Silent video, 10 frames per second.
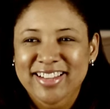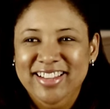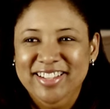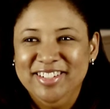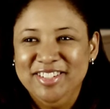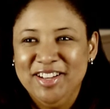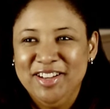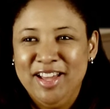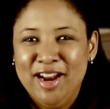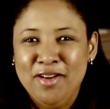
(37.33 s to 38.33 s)
And, uh,
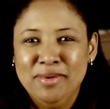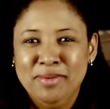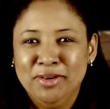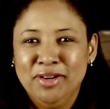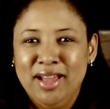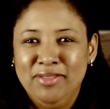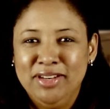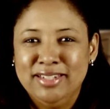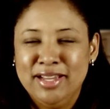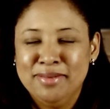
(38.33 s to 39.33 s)
and I remember having
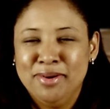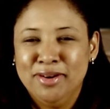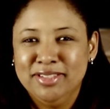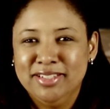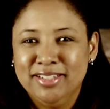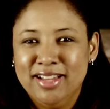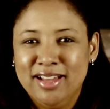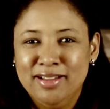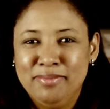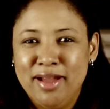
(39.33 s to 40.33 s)
to take apart the
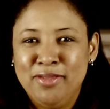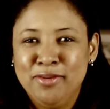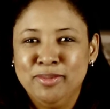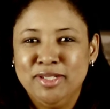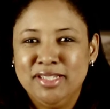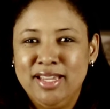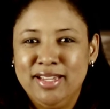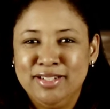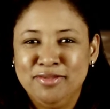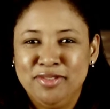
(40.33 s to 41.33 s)
uh, bathroom
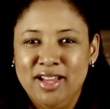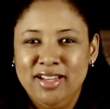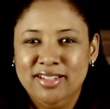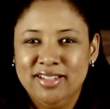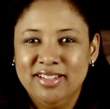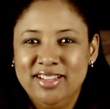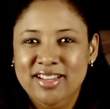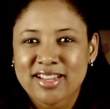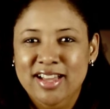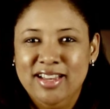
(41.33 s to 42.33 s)
sink to find a,
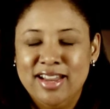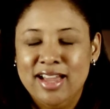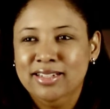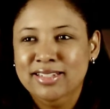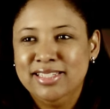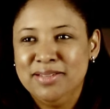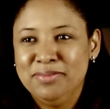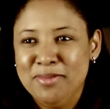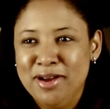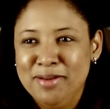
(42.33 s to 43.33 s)
a necklace that
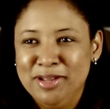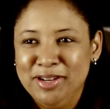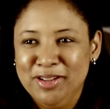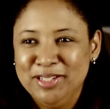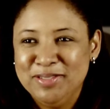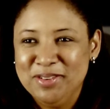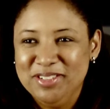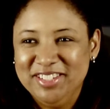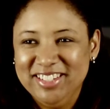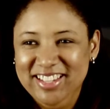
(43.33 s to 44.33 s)
my mom had lost
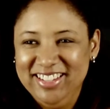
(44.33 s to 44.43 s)
once.